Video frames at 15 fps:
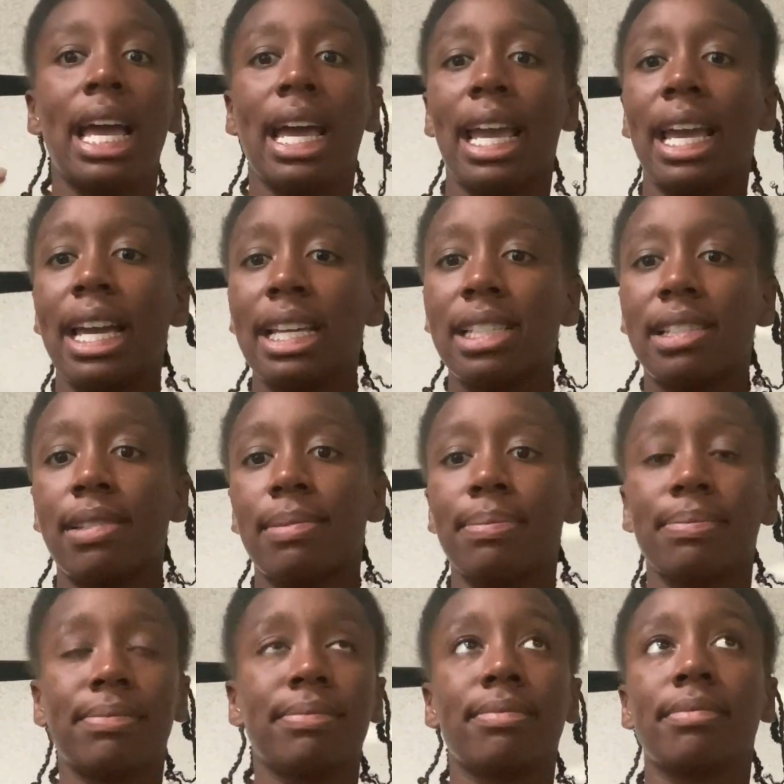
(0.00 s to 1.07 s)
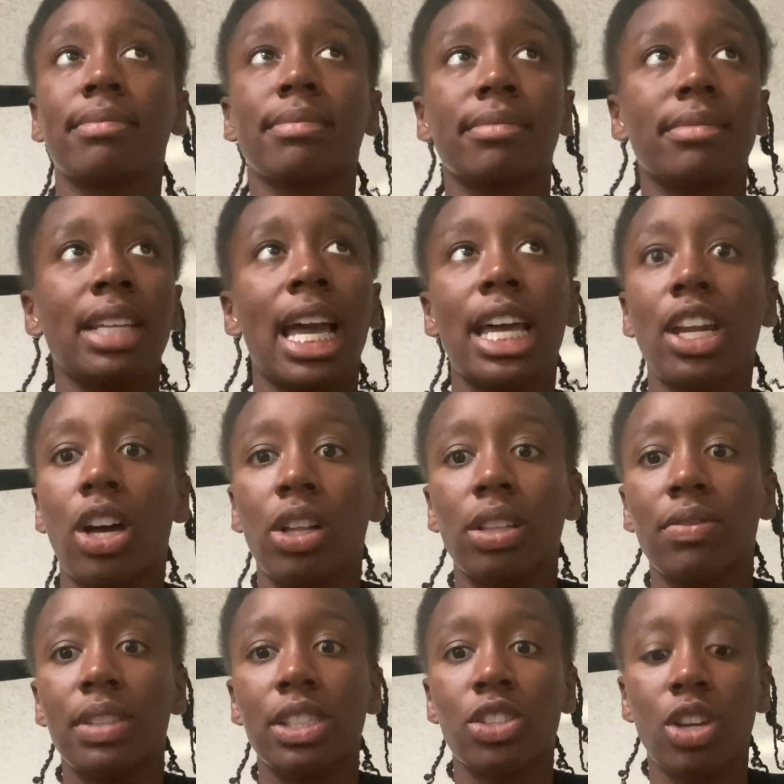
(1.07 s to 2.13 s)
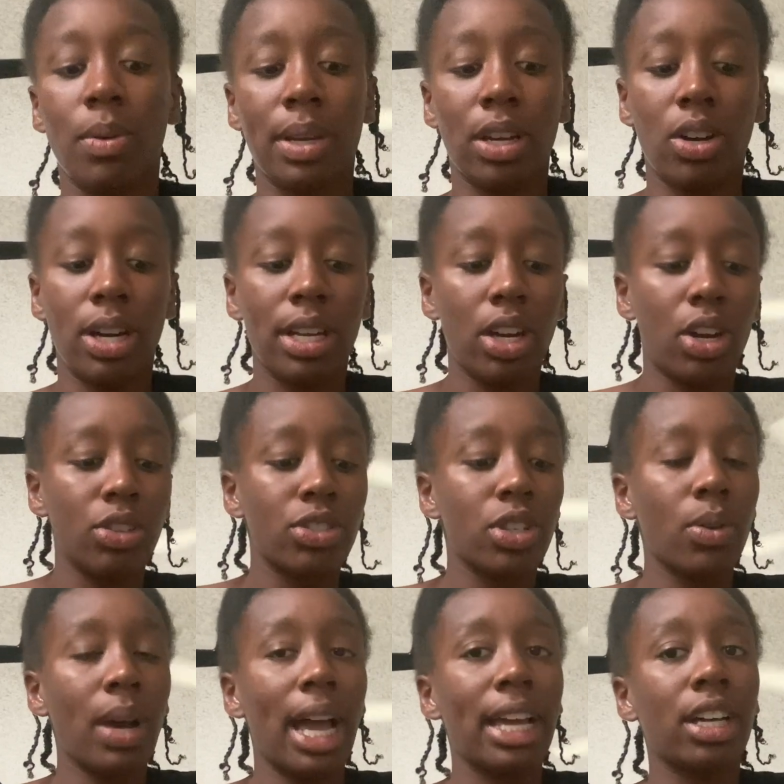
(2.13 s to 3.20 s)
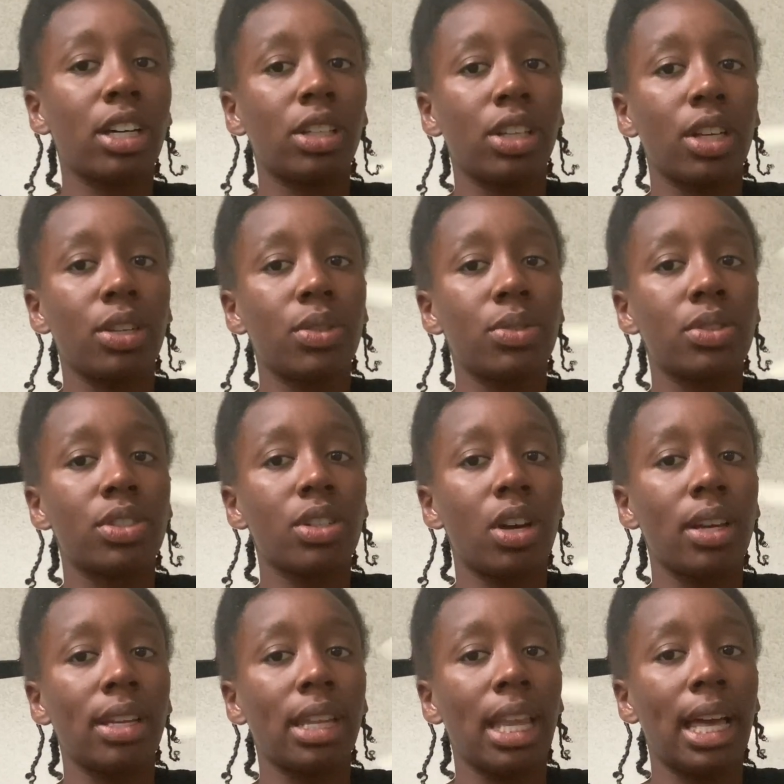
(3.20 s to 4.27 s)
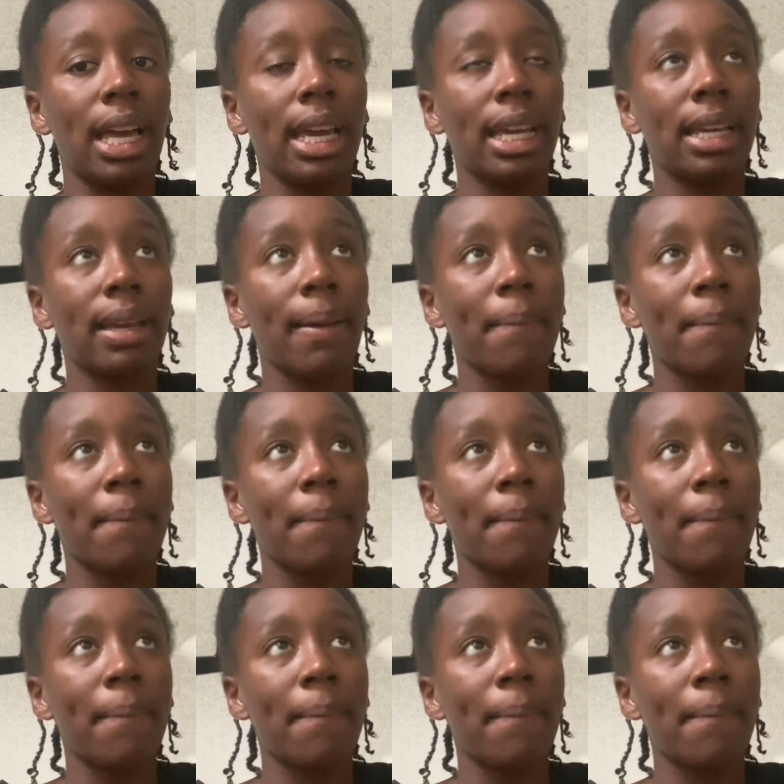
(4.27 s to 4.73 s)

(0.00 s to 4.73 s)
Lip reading: And had all of this going on. Also, I closed on like